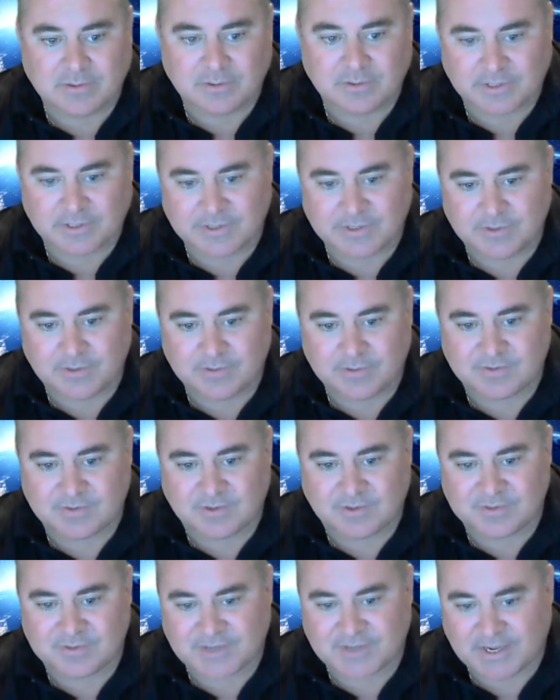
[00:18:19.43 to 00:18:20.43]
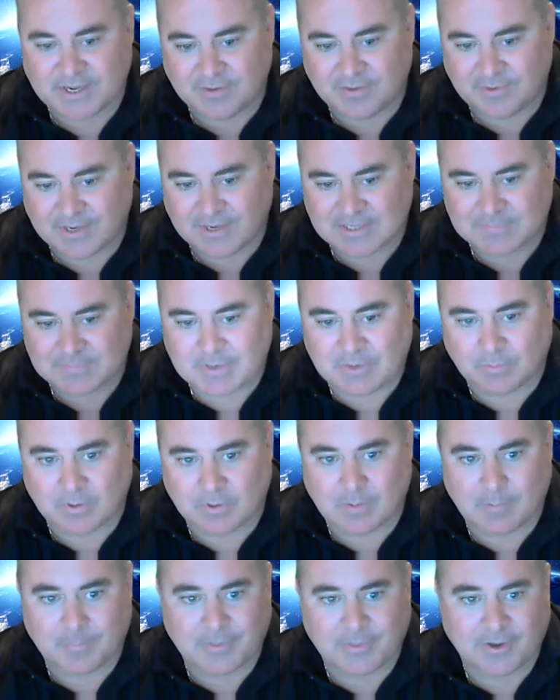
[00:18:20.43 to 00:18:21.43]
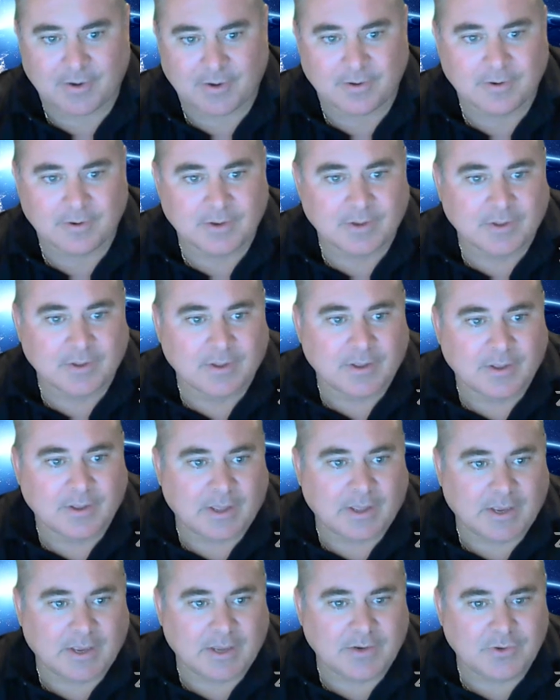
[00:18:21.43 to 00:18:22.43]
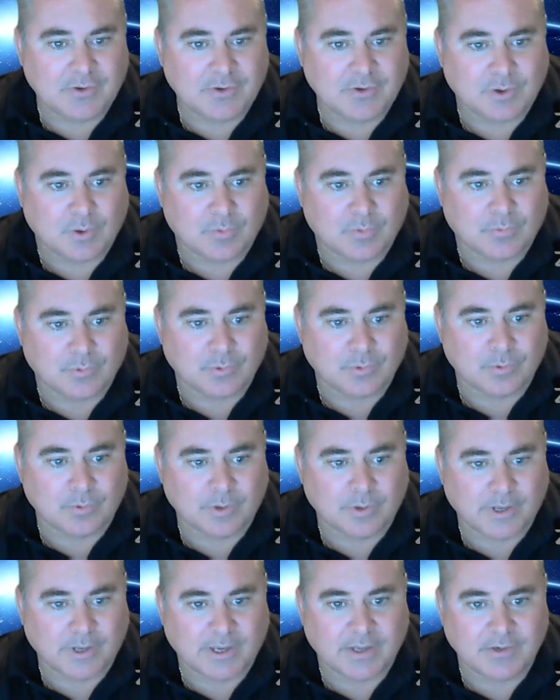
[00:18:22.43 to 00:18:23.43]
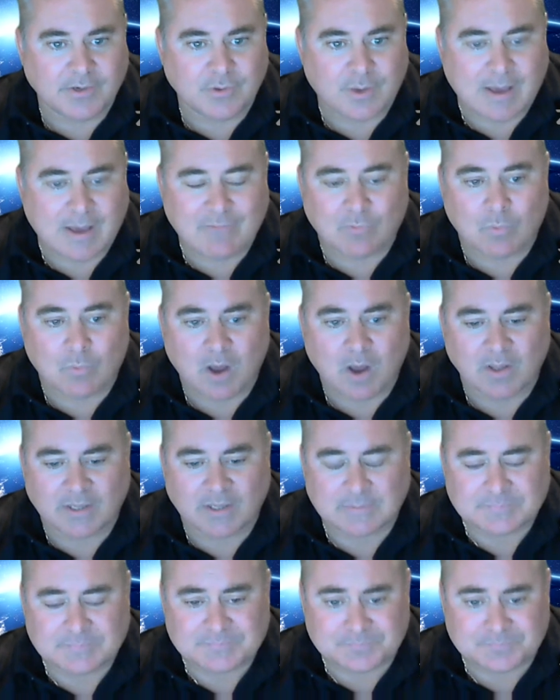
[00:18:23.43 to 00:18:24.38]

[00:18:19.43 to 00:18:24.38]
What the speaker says: You hit understand here. The next button will come up there, and you go through, and you have a wallet.